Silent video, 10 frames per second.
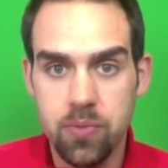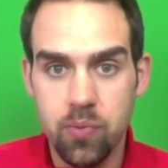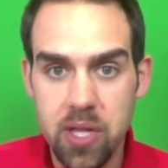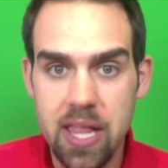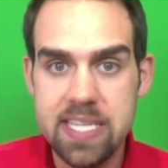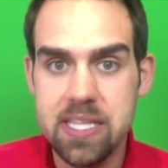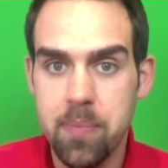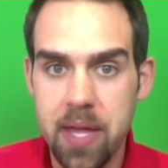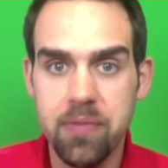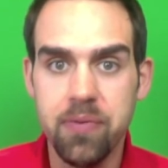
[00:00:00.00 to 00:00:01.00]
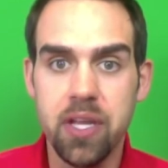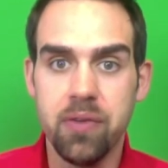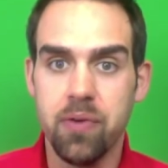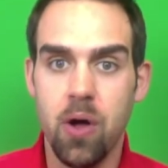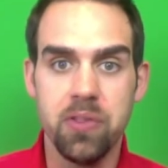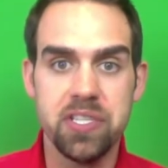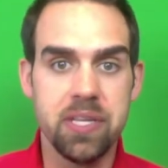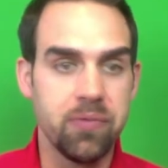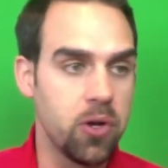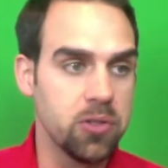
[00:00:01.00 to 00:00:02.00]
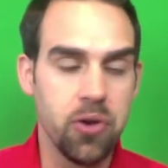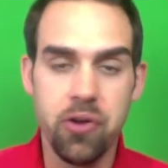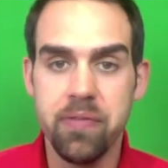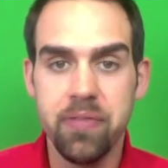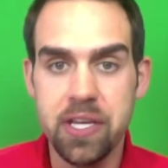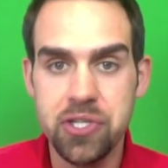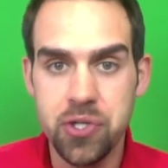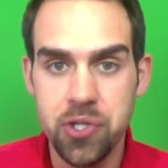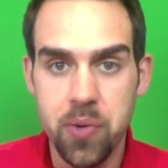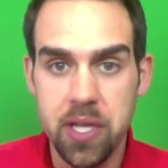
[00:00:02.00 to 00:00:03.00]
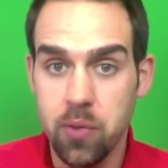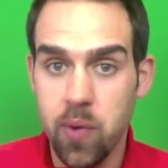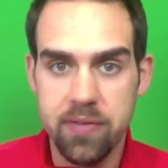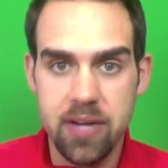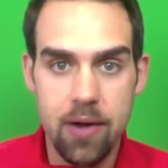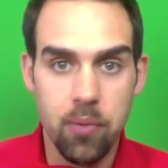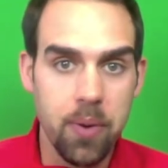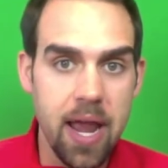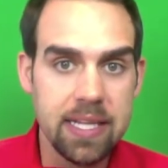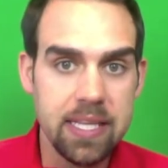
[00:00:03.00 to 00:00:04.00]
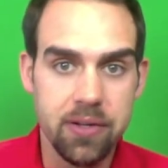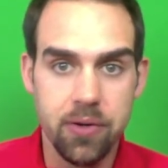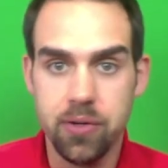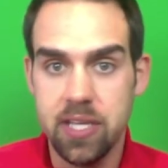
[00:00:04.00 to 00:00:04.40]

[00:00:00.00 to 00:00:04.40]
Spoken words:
realize the benefit of all these different alternative things you're doing in the way of chiropractic or